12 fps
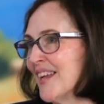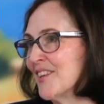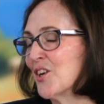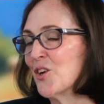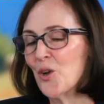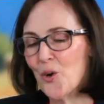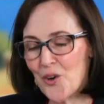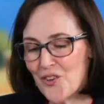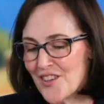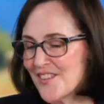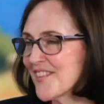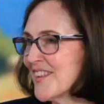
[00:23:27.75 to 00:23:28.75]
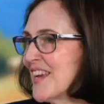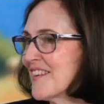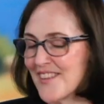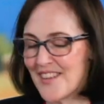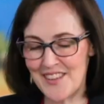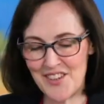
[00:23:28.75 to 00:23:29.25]
The glorious
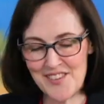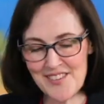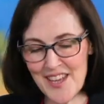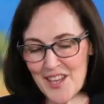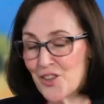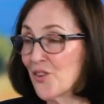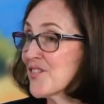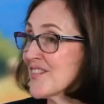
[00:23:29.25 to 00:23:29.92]
things that are said of